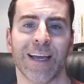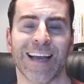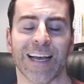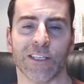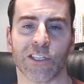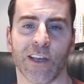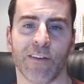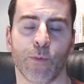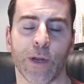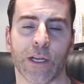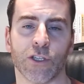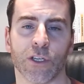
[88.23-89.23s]
and see if
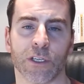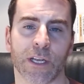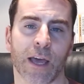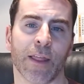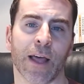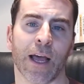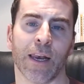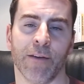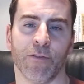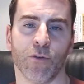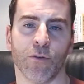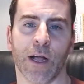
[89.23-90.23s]
we can just get that
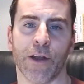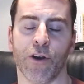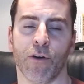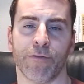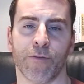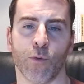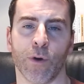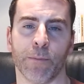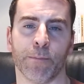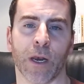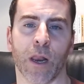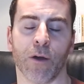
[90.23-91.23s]
level and not
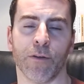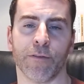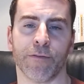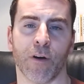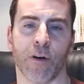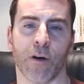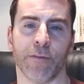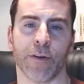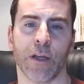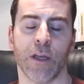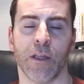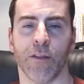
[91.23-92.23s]
falling below the
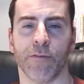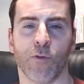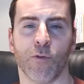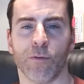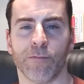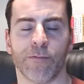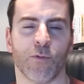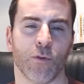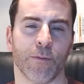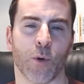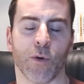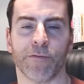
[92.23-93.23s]

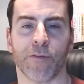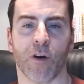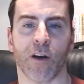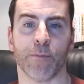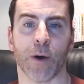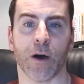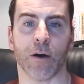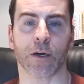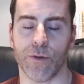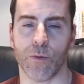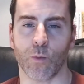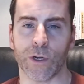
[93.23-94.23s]
4.5
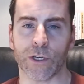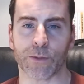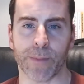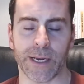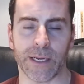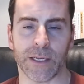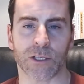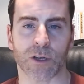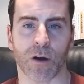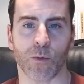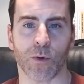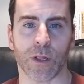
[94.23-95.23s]
mark, which means
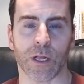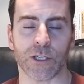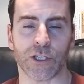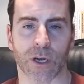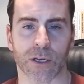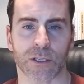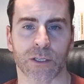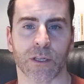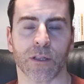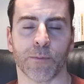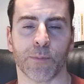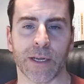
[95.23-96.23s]
I will
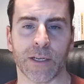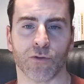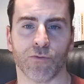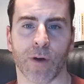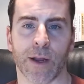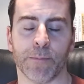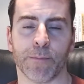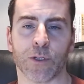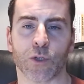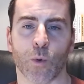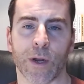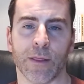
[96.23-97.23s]
adjust the basal rate
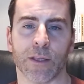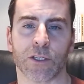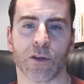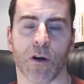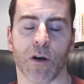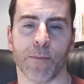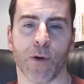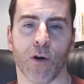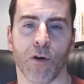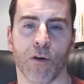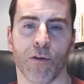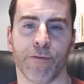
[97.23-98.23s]
between the time
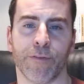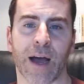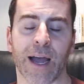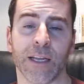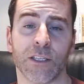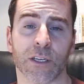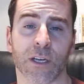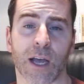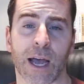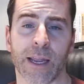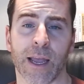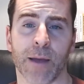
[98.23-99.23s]
of 8
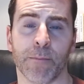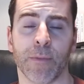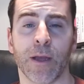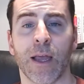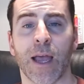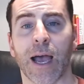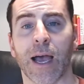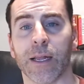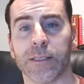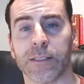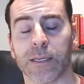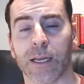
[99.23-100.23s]
a.m.
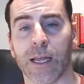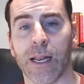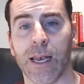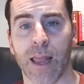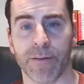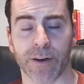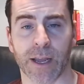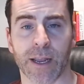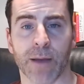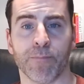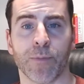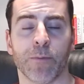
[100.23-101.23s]
and 11
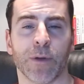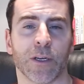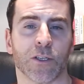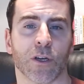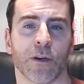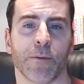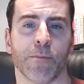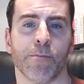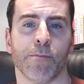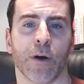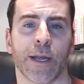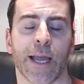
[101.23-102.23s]
a.m. because
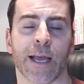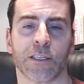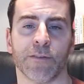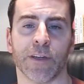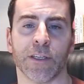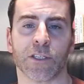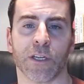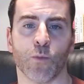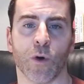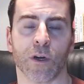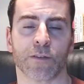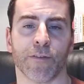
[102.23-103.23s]
my active insulin
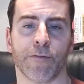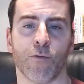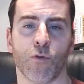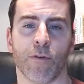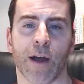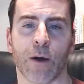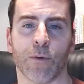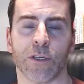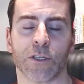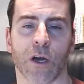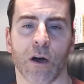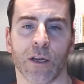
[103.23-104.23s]
works for 4
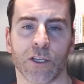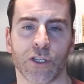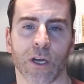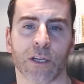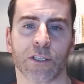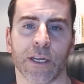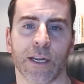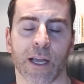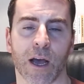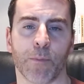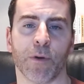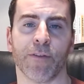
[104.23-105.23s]
hours. I'll adjust it a
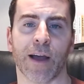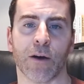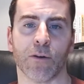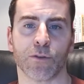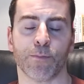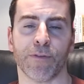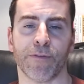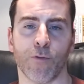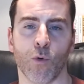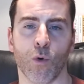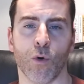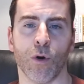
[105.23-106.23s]
couple of hours
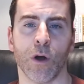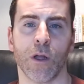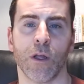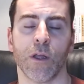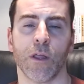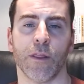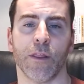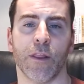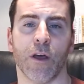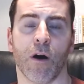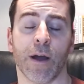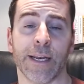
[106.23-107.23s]
before
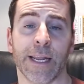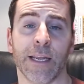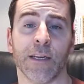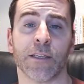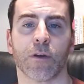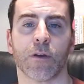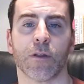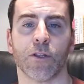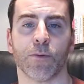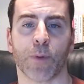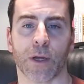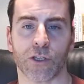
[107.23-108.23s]
I need
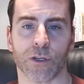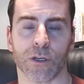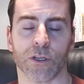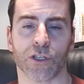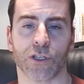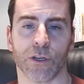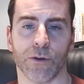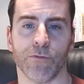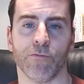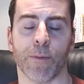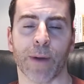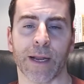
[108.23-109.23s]
the blood sugars to
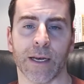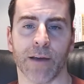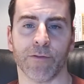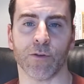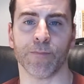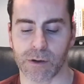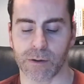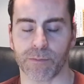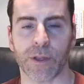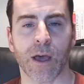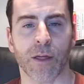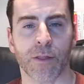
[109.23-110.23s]
remain level.
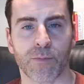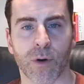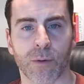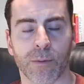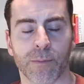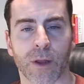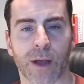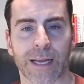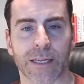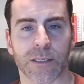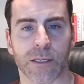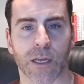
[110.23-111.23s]
The other problem that I
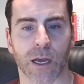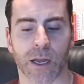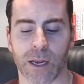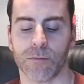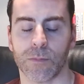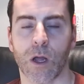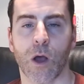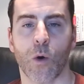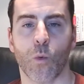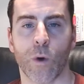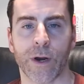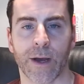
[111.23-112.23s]
had today,
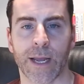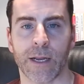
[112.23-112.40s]
when I ate